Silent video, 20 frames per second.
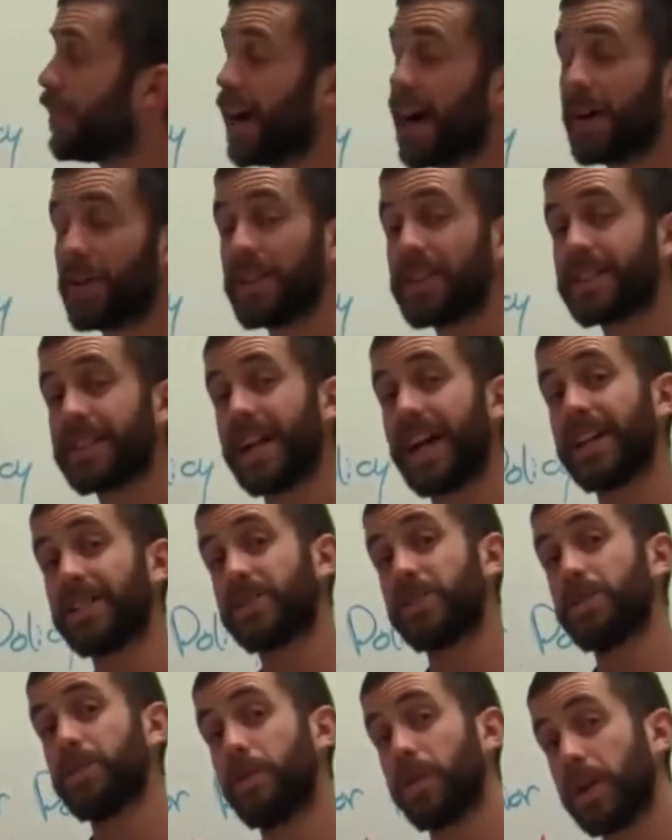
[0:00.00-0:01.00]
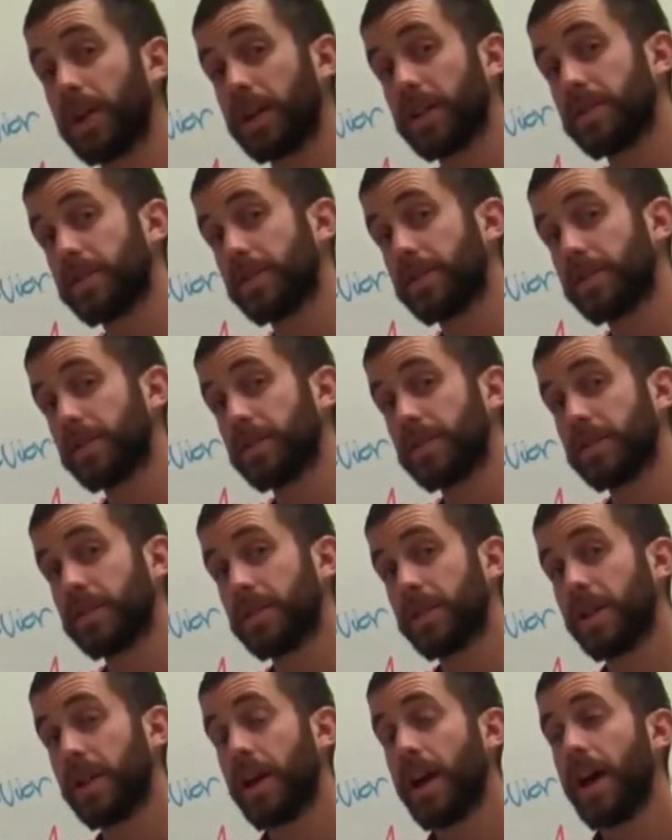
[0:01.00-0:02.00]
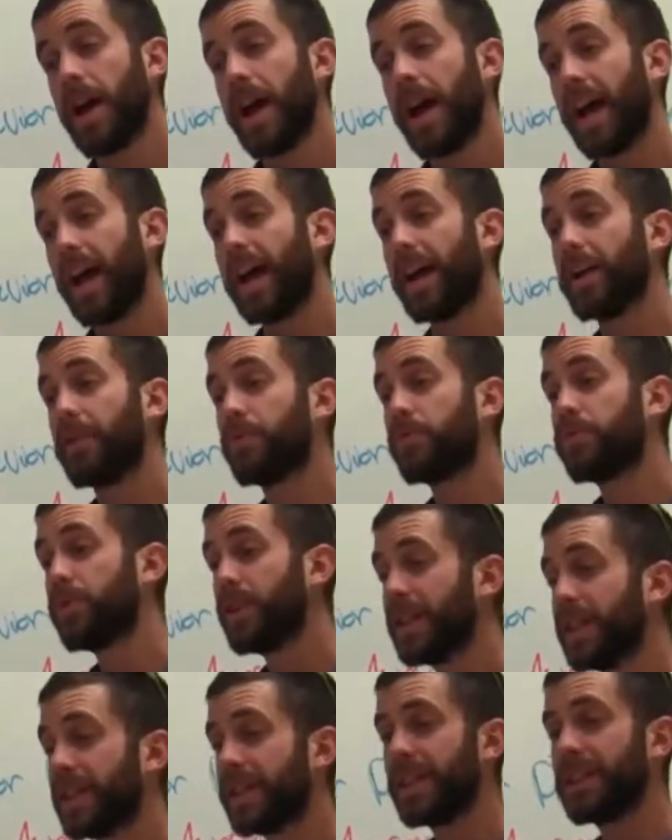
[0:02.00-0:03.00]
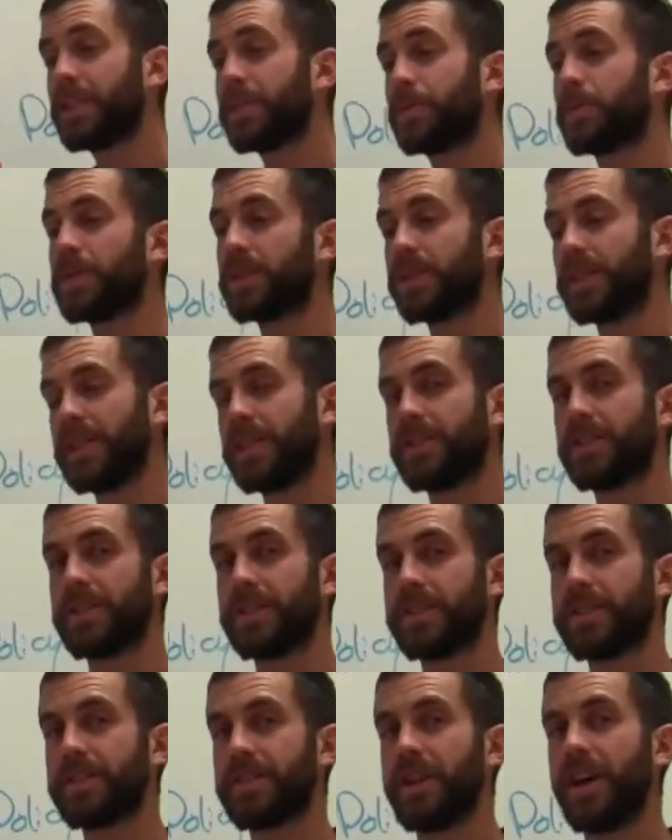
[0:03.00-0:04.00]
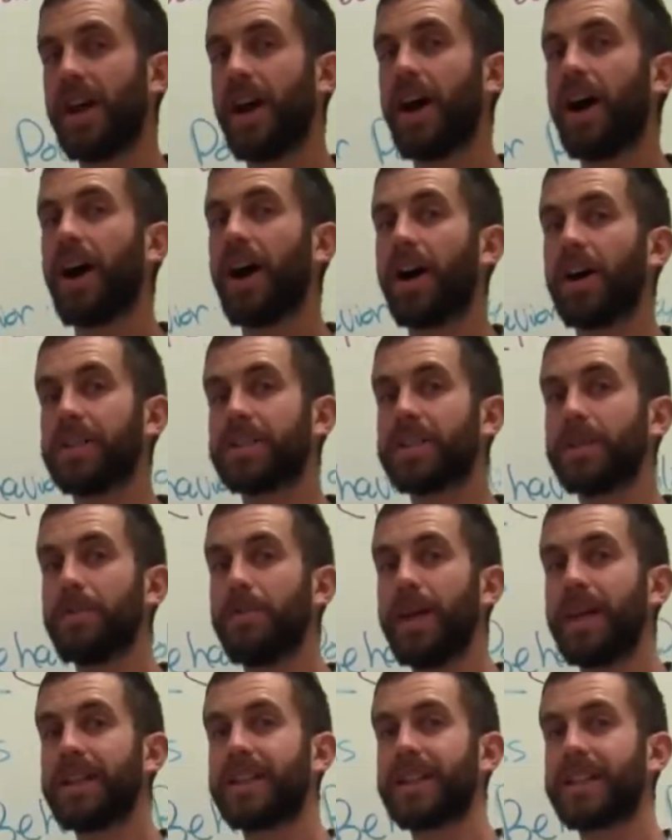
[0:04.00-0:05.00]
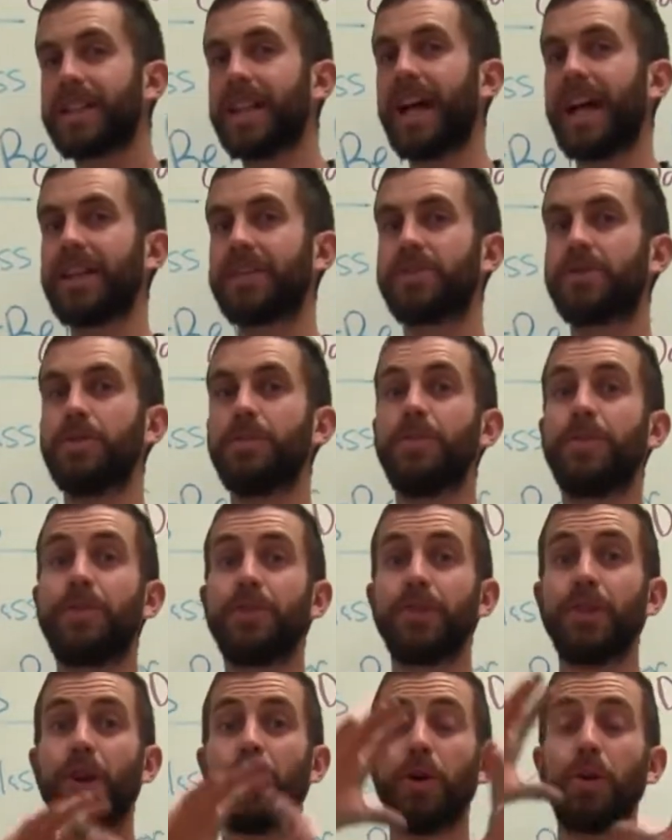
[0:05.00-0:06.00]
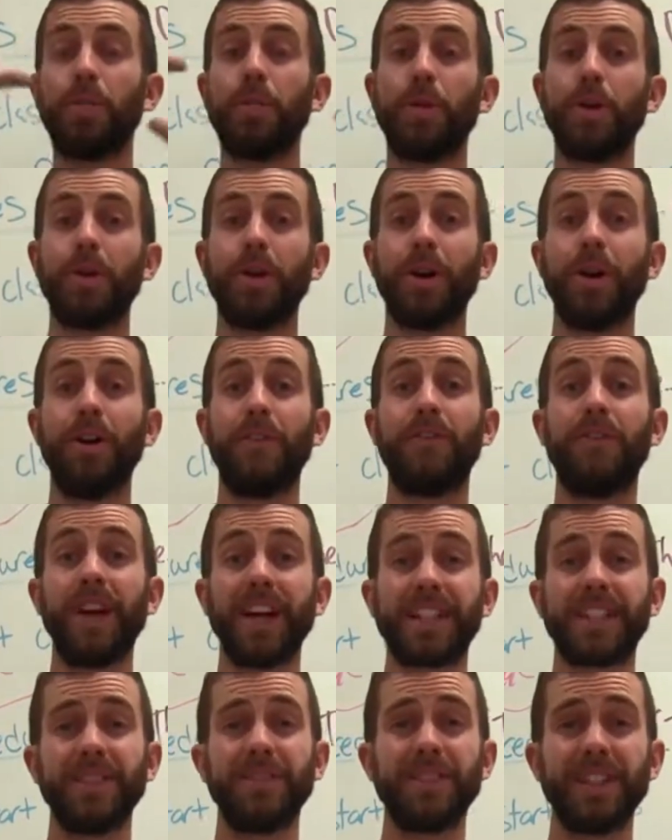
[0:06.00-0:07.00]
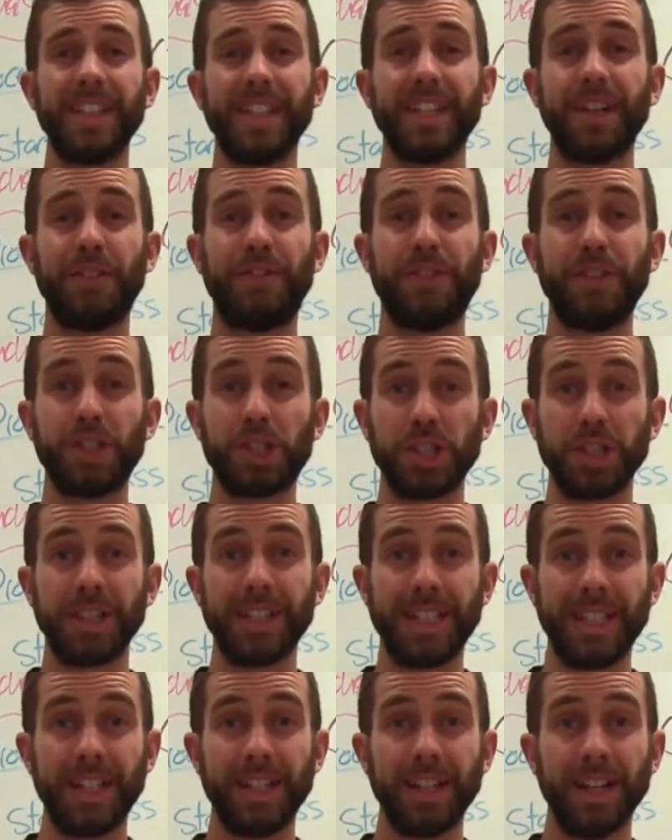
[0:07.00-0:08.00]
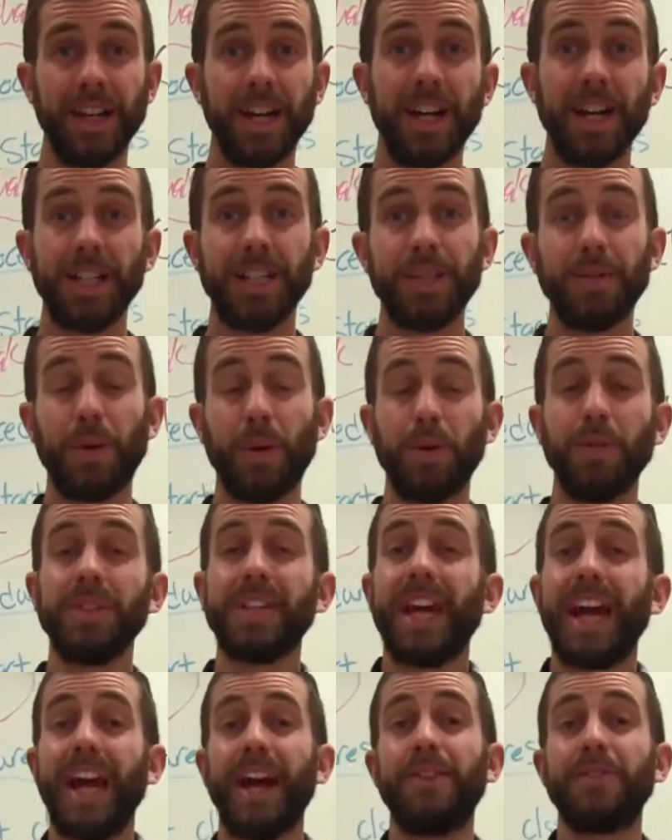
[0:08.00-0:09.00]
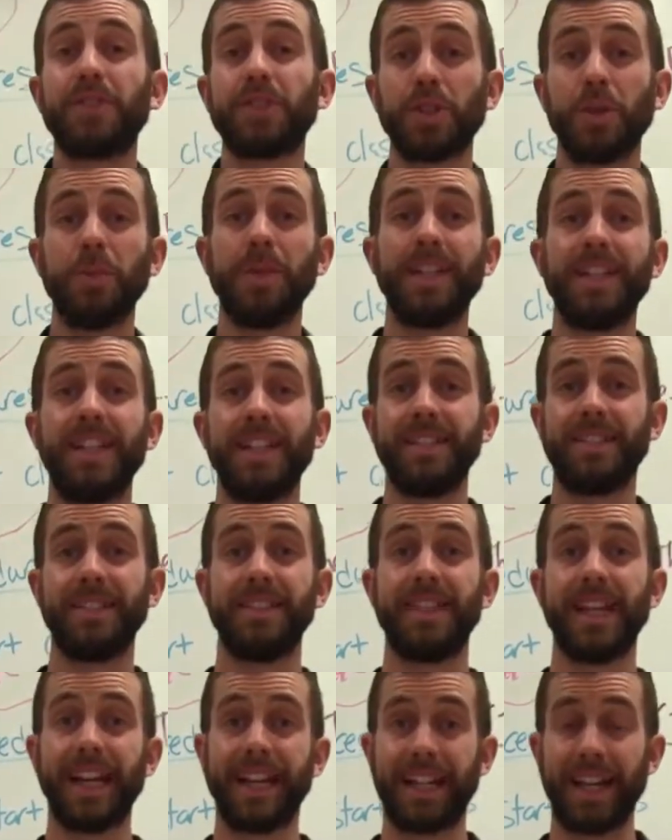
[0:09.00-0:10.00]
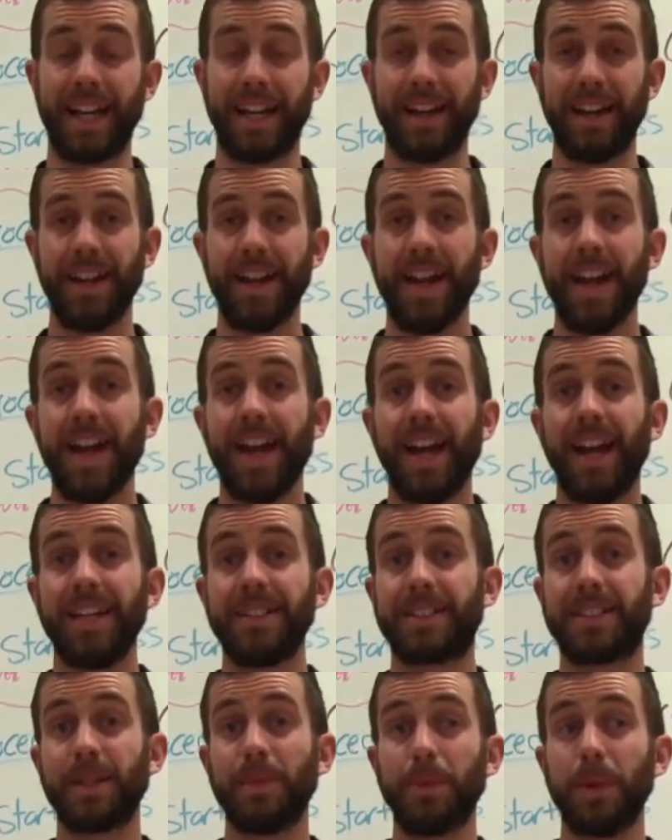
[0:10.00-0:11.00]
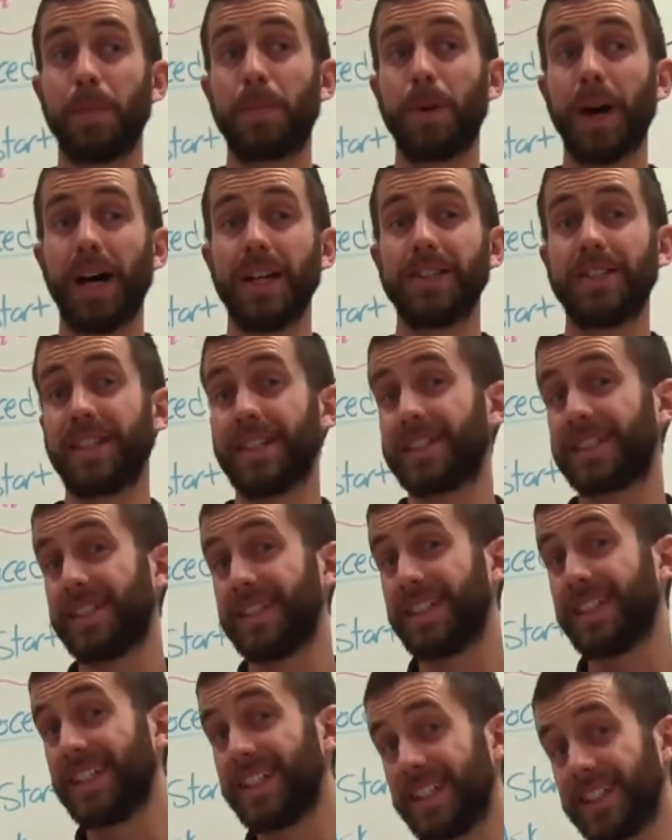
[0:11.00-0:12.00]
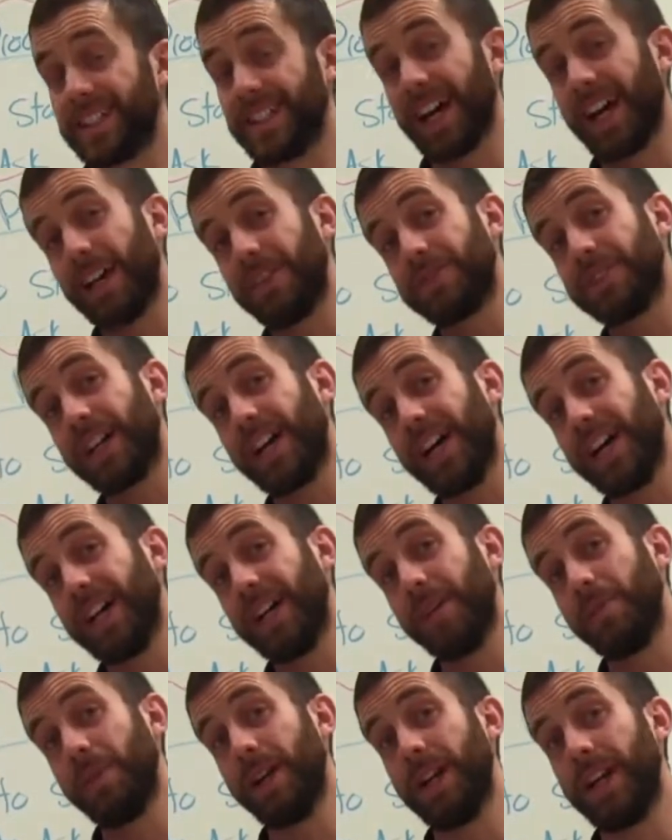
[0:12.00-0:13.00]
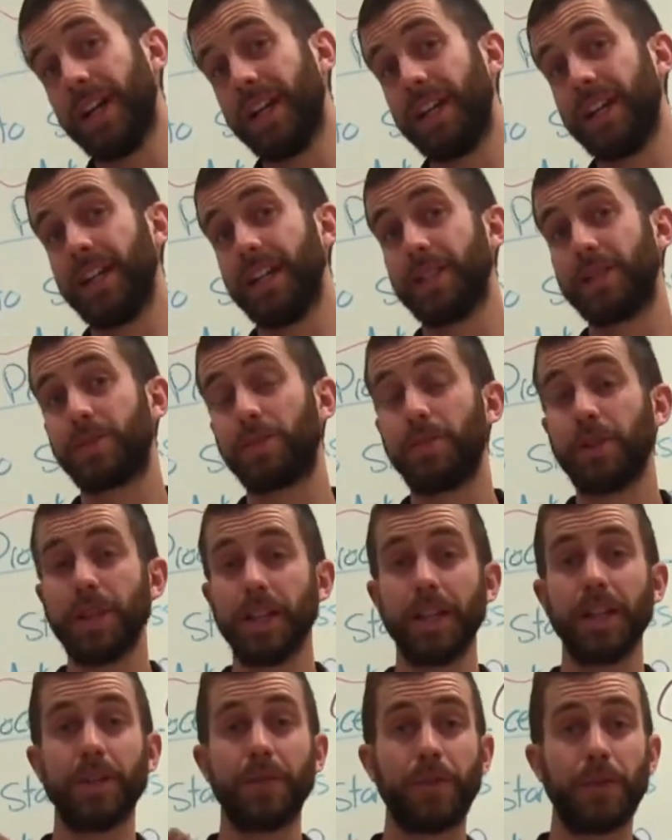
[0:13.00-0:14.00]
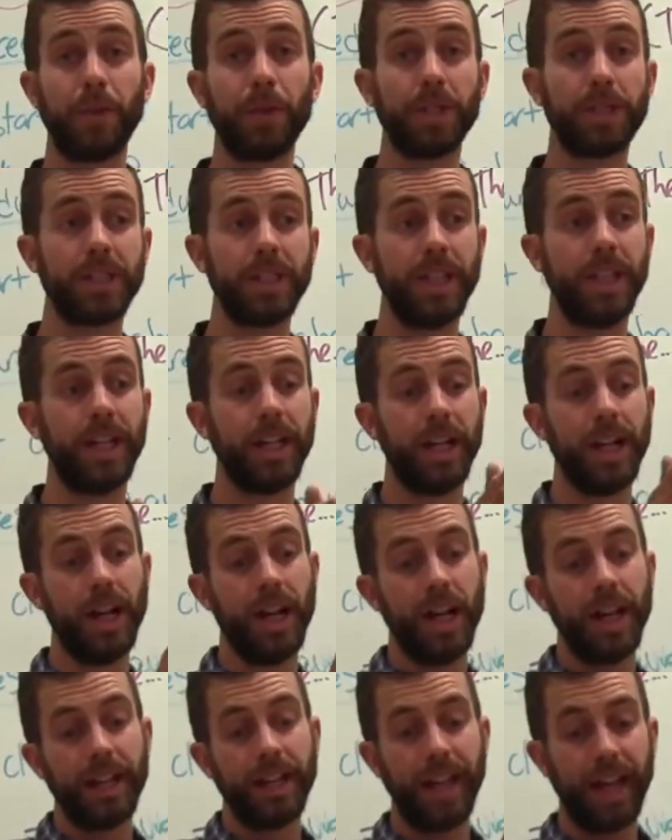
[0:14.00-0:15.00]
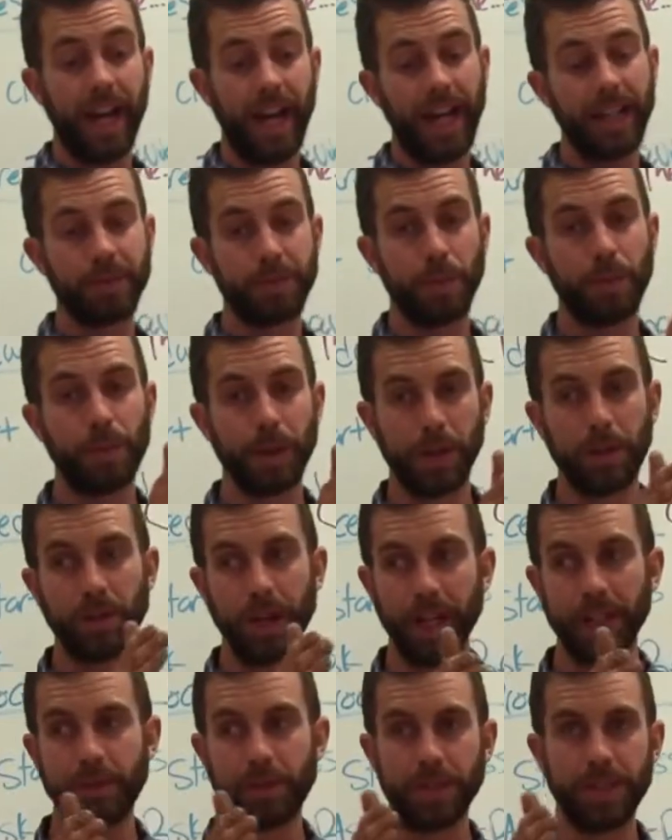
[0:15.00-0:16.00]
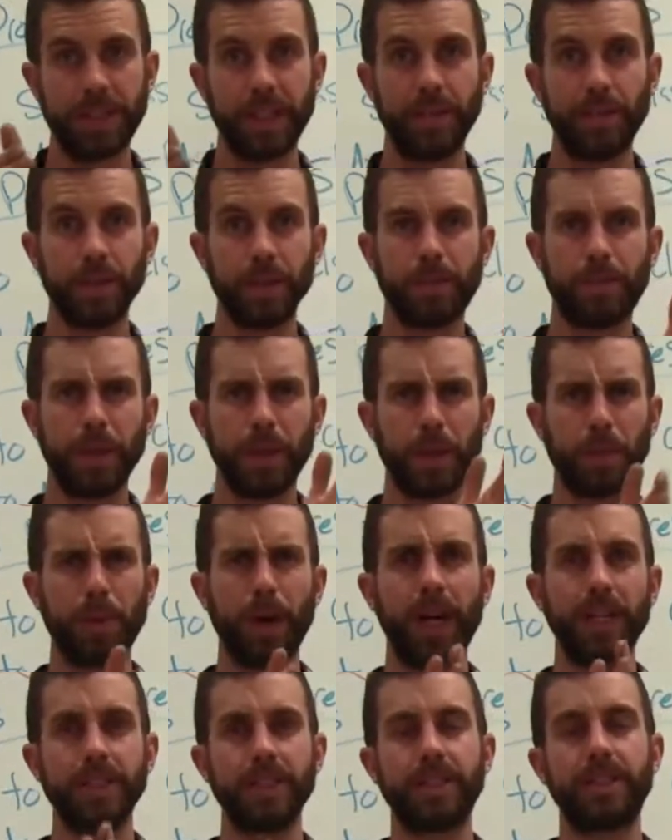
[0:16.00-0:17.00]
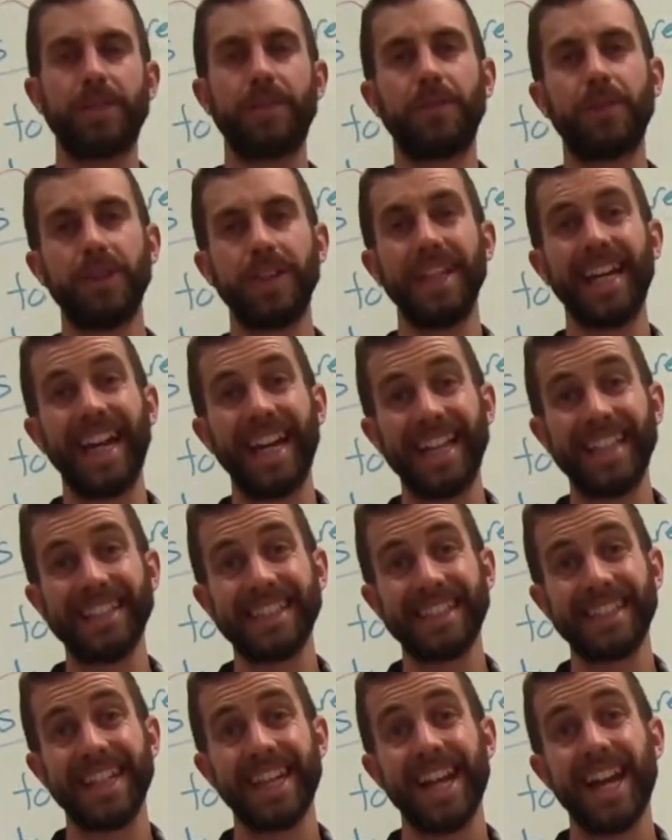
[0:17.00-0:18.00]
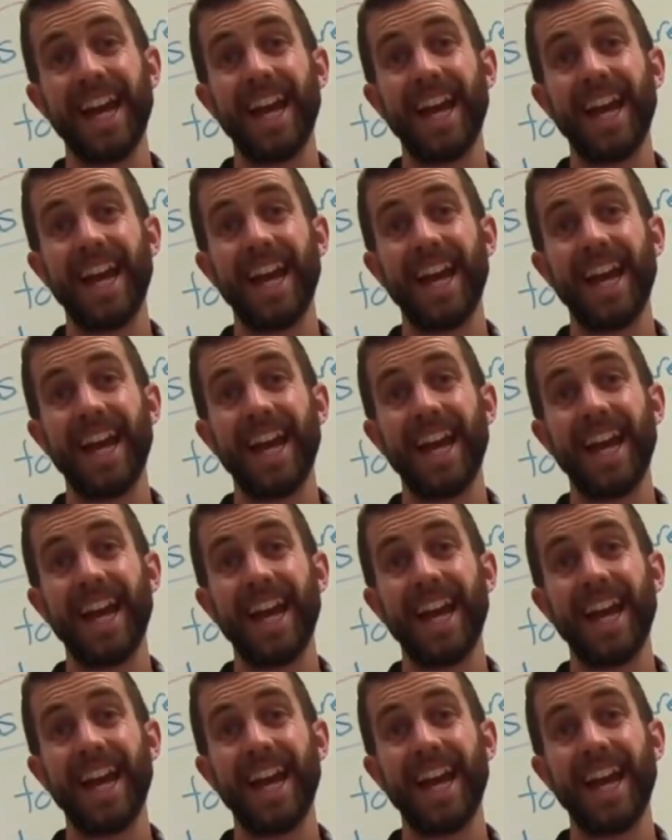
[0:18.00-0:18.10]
how this classroom works. And really these procedures are to make the classroom flow more effectively, efficiently. You only have so many days in Tech Ed. And some of the projects need a lot of time. And it's really unfortunate that as we progress, we save those bigger projects for the end.